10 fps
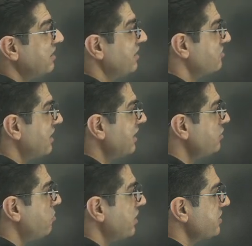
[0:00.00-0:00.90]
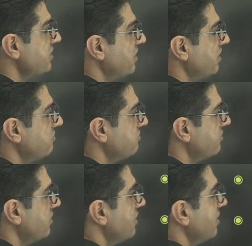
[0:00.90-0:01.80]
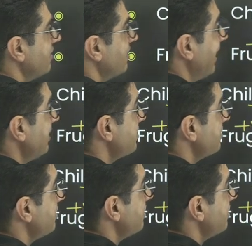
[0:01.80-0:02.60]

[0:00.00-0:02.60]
So that's positive, that's